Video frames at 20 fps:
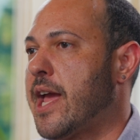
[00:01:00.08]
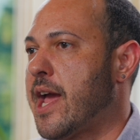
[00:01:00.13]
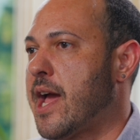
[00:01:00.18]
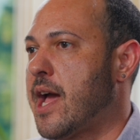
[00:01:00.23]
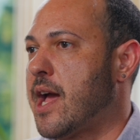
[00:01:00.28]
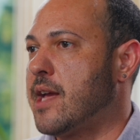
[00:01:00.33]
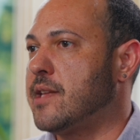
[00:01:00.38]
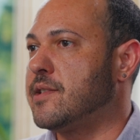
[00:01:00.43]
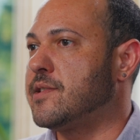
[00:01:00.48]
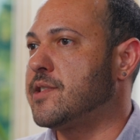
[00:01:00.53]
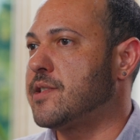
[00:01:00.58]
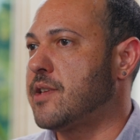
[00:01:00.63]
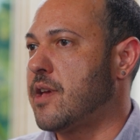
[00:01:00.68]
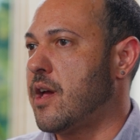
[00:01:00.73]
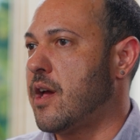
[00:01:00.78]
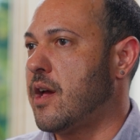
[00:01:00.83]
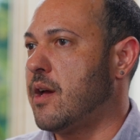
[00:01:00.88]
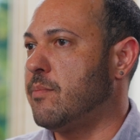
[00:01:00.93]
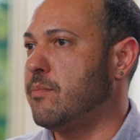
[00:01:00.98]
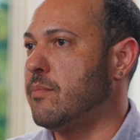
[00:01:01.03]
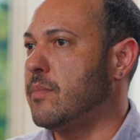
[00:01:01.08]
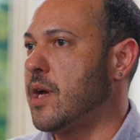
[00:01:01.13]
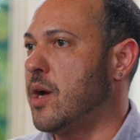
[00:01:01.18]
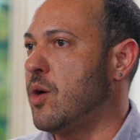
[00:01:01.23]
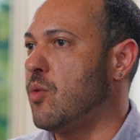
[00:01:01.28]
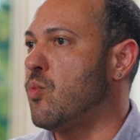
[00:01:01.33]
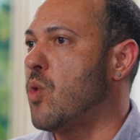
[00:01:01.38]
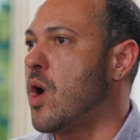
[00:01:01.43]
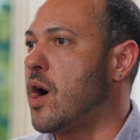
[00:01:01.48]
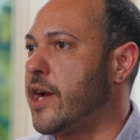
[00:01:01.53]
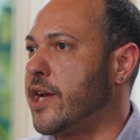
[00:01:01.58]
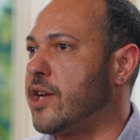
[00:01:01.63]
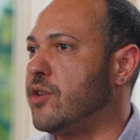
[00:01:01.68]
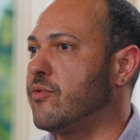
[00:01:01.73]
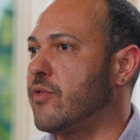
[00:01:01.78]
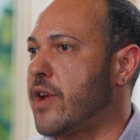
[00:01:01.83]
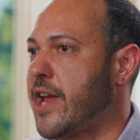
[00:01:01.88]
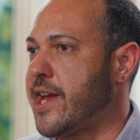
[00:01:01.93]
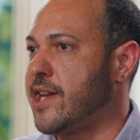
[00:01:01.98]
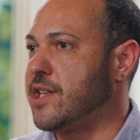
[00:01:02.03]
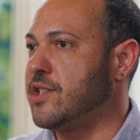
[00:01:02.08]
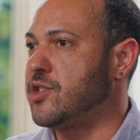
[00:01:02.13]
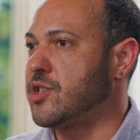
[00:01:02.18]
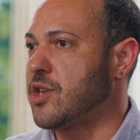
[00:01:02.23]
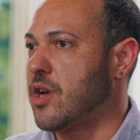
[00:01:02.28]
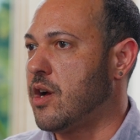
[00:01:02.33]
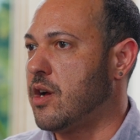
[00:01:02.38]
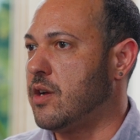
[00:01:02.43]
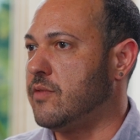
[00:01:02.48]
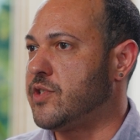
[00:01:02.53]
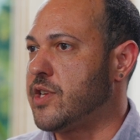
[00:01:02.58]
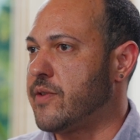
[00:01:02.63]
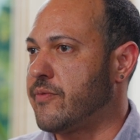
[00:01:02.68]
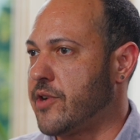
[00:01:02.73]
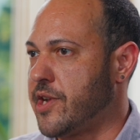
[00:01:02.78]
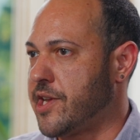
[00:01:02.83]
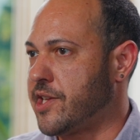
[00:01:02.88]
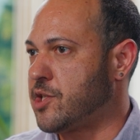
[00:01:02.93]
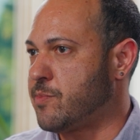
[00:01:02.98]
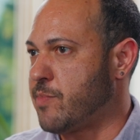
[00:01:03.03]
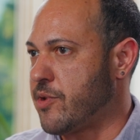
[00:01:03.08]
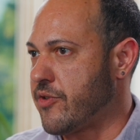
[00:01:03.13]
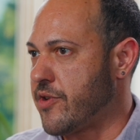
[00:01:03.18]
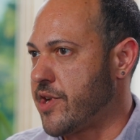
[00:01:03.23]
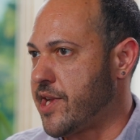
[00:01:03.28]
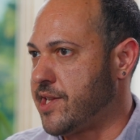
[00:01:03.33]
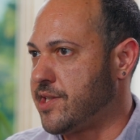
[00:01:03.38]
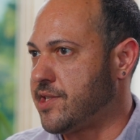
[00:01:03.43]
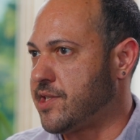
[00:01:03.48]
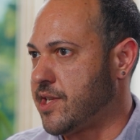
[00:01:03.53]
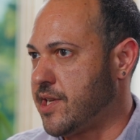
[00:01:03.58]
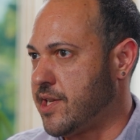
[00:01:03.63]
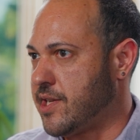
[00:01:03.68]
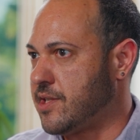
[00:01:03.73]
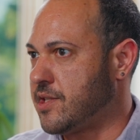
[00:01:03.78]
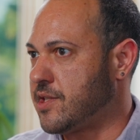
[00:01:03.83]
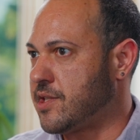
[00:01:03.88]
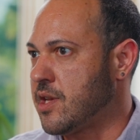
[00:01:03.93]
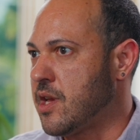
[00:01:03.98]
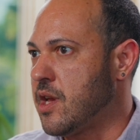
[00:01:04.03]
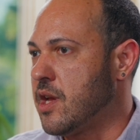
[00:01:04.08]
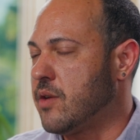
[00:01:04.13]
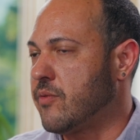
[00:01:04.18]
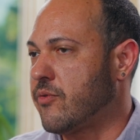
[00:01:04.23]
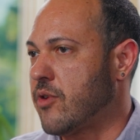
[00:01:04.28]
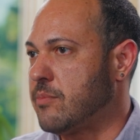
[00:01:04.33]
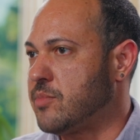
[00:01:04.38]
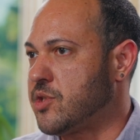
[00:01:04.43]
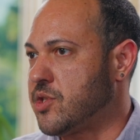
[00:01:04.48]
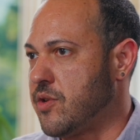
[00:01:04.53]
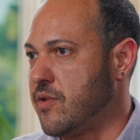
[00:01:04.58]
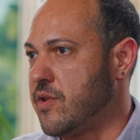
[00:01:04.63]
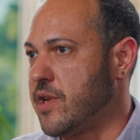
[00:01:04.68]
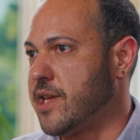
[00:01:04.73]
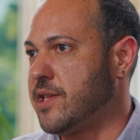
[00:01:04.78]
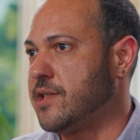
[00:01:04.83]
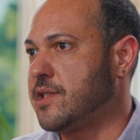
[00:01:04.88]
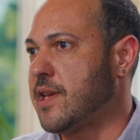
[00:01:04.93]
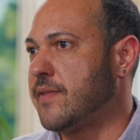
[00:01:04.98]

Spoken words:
at a wide range of different experiences from students.